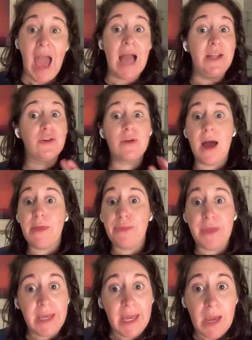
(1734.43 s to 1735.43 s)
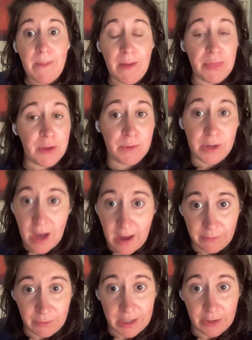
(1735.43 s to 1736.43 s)
and you're not thinking about the
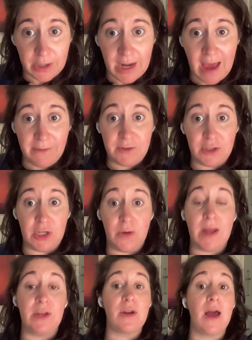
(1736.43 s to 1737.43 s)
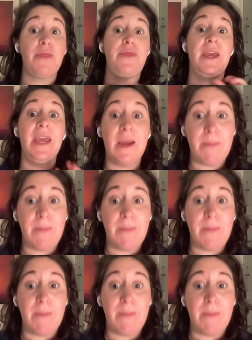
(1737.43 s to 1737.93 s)
recovery you're going to have to do and you're not thinking